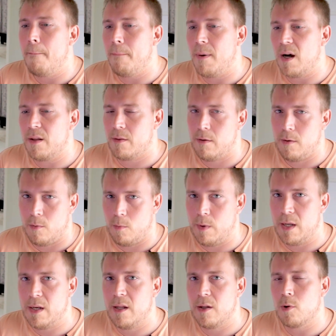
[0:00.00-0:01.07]
but
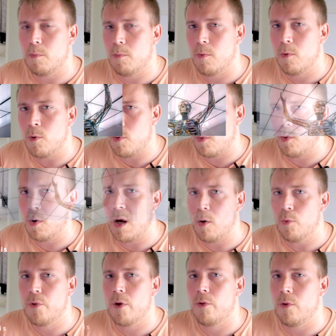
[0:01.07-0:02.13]
we need to rule
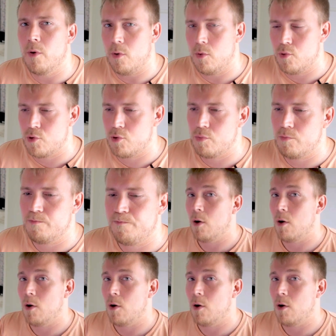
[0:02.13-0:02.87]
out those.